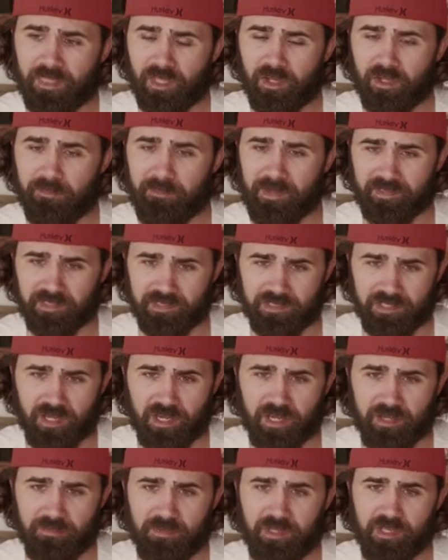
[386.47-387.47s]
at the
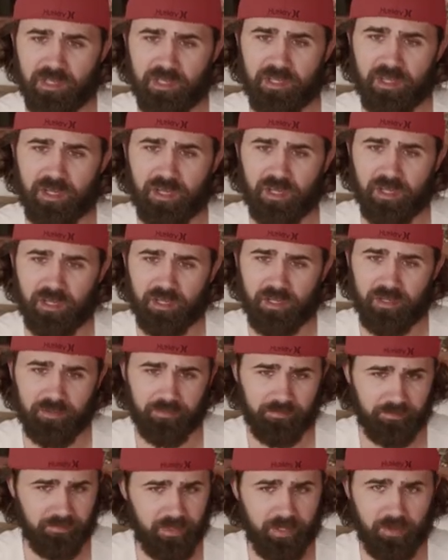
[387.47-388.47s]
time,
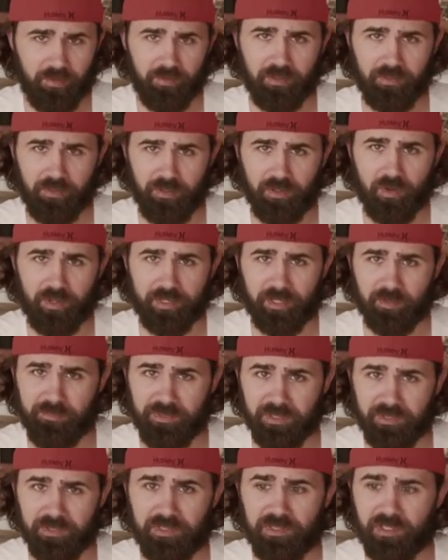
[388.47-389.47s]
they were, you know, like a $1
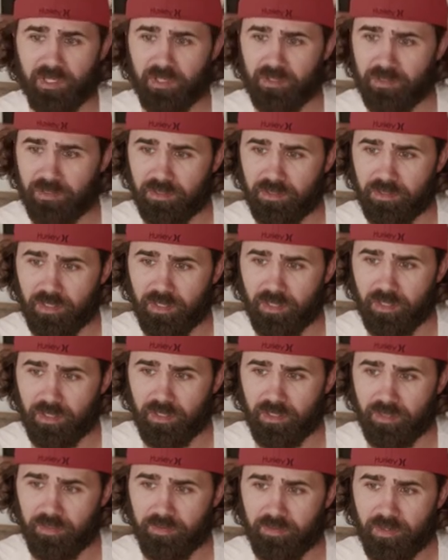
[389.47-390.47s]
billion
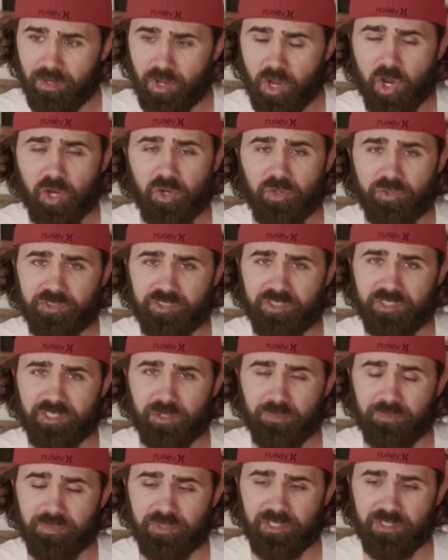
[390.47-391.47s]
hosting
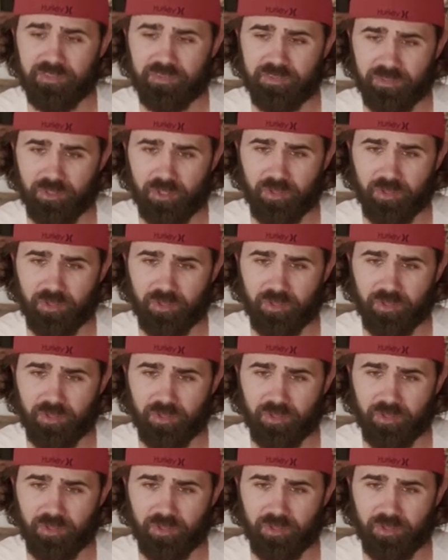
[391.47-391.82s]
company to